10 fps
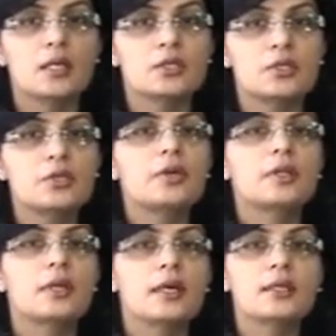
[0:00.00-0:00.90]
So
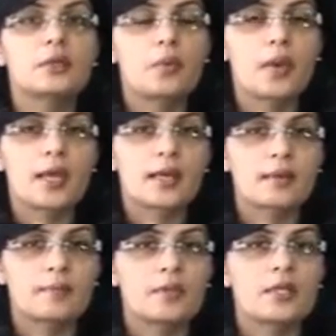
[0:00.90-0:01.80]
during the earthquake,
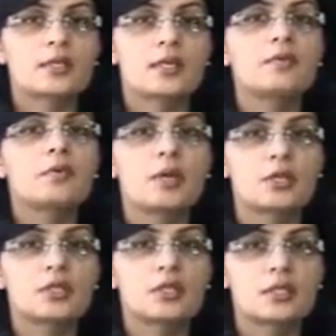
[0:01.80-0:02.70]
these
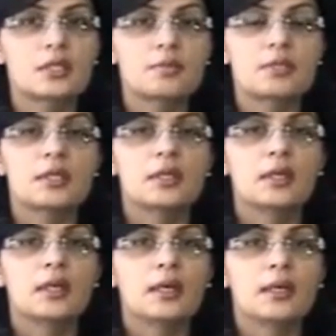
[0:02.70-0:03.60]
information systems
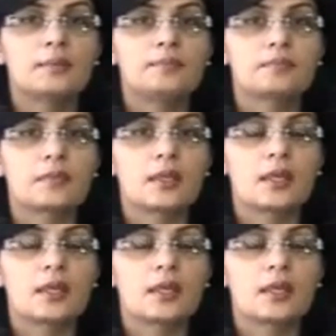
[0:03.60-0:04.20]
um,